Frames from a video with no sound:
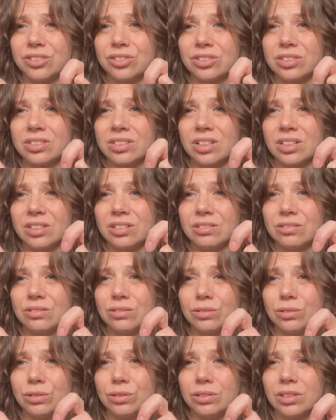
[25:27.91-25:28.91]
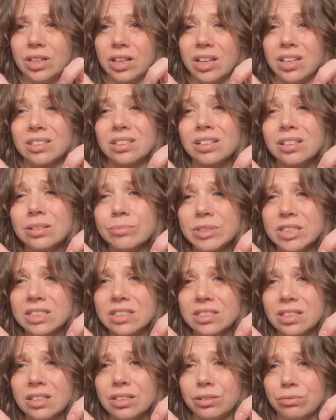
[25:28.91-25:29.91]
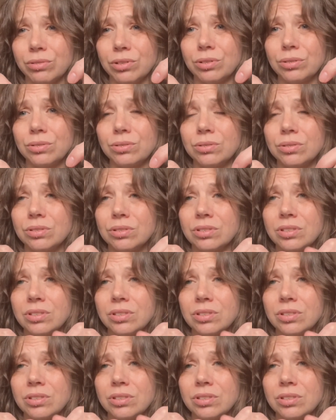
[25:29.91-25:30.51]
just a little, like, it's going to be see-through.